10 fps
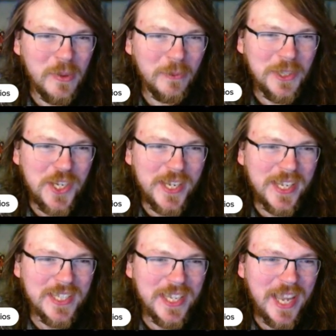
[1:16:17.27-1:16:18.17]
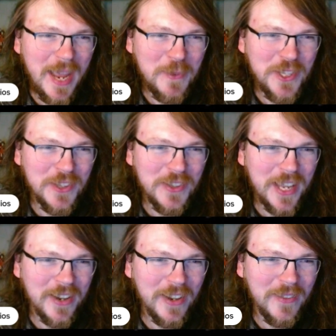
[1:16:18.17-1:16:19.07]
when she gets captured
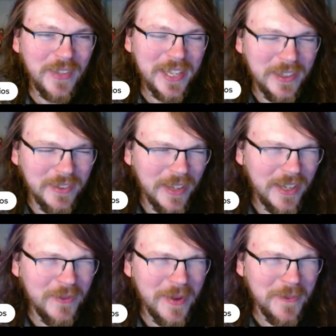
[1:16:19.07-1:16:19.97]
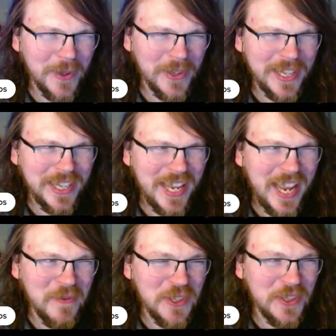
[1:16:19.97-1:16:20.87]
there, I'm like, I don't remember her getting
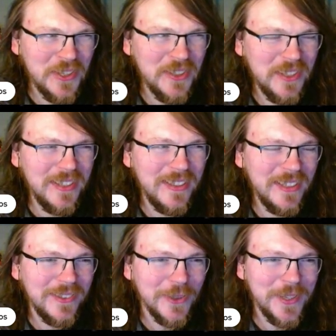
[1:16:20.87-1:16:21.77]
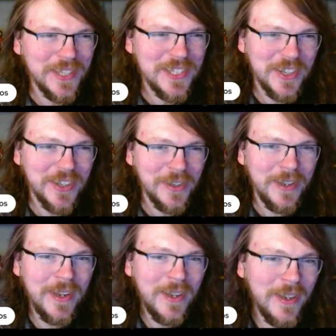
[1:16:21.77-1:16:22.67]
captured during this arc.
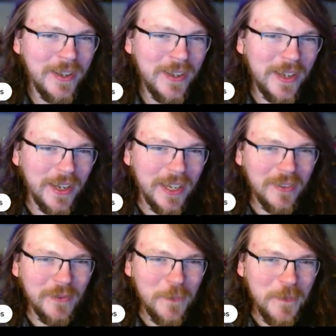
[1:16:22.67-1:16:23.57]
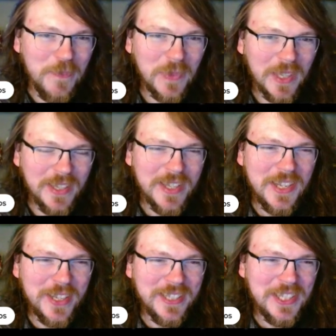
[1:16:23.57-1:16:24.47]
And then they
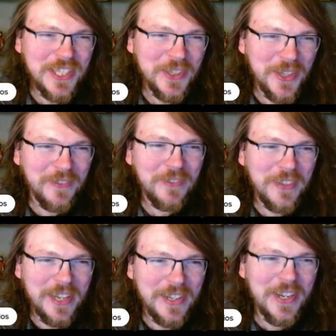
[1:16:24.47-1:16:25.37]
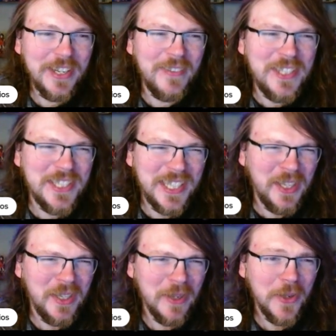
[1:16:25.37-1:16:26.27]
tried to set her on fire, and I'm just like,
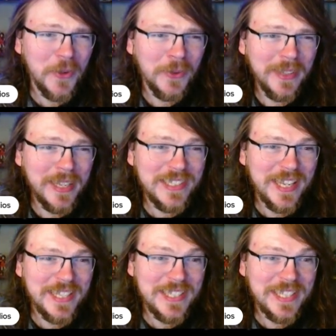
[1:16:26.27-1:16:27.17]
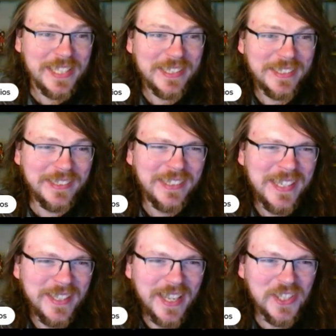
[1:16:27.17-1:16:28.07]
oh, that's a
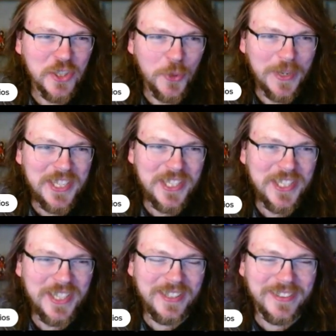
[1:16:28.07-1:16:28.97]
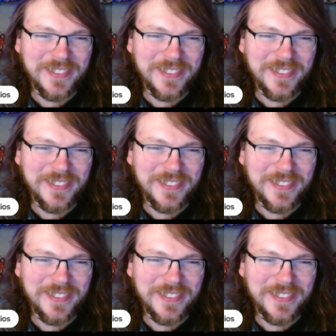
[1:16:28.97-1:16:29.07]
choice.